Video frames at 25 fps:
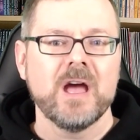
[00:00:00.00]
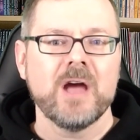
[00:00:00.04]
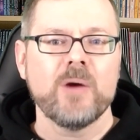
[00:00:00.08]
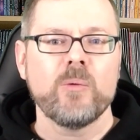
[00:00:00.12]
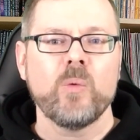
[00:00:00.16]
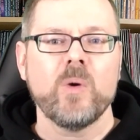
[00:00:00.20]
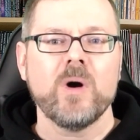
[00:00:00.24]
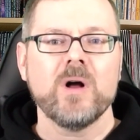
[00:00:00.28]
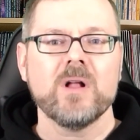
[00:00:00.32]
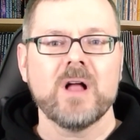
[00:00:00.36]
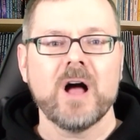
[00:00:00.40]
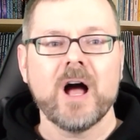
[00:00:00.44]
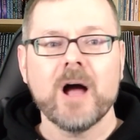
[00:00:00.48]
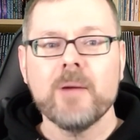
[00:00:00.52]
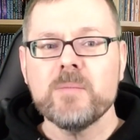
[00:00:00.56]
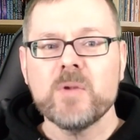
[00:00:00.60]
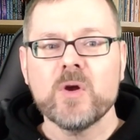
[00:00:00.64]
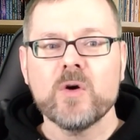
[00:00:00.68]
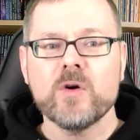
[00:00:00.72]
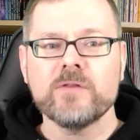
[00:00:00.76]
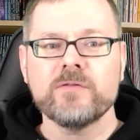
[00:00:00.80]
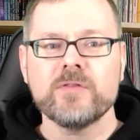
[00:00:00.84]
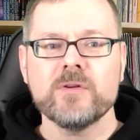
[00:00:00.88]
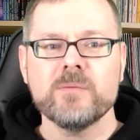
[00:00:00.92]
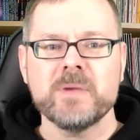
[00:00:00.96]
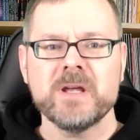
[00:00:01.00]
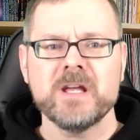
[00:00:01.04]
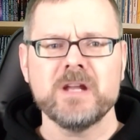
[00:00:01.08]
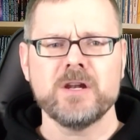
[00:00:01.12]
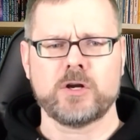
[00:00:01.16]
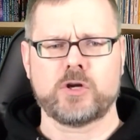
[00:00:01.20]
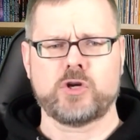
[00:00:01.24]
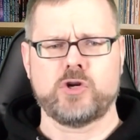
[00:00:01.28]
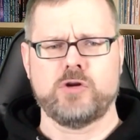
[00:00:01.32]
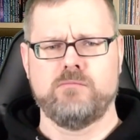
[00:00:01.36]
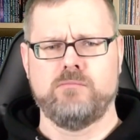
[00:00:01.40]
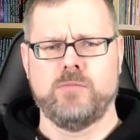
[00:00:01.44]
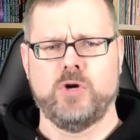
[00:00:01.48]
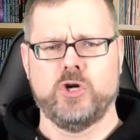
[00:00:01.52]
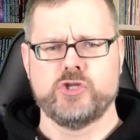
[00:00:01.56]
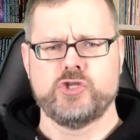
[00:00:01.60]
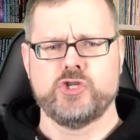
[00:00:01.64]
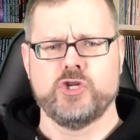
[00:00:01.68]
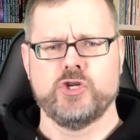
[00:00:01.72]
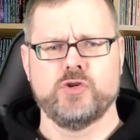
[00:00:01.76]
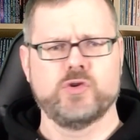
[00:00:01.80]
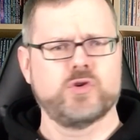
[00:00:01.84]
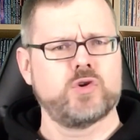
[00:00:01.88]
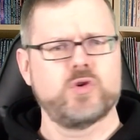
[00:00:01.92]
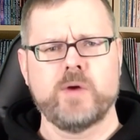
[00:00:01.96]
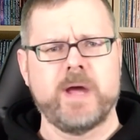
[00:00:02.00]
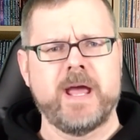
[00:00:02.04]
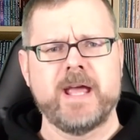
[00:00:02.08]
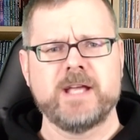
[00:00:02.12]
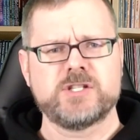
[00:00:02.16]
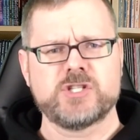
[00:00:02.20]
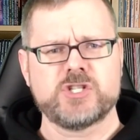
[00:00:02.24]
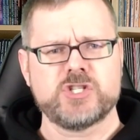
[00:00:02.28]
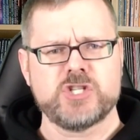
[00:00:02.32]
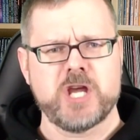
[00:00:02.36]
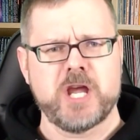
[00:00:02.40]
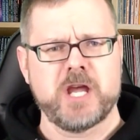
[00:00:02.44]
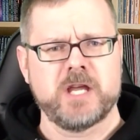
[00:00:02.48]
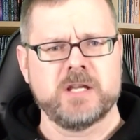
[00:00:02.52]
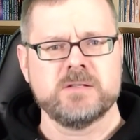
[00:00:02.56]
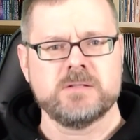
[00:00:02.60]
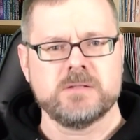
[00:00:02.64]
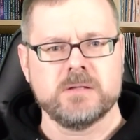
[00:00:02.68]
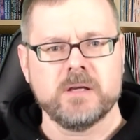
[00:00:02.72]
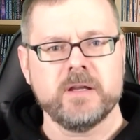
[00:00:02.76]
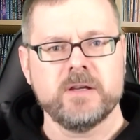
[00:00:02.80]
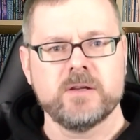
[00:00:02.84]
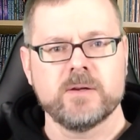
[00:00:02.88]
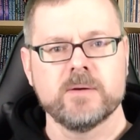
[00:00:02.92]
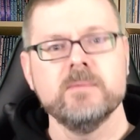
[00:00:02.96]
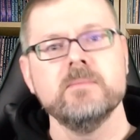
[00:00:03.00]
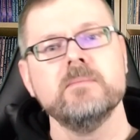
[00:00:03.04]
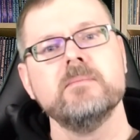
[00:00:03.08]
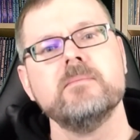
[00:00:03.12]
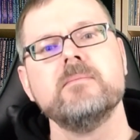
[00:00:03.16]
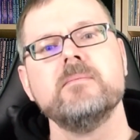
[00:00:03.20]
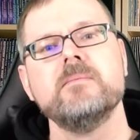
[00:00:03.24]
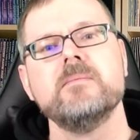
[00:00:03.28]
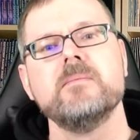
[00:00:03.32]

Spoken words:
And while I'm known for being a curmudgeon who hates change, I do,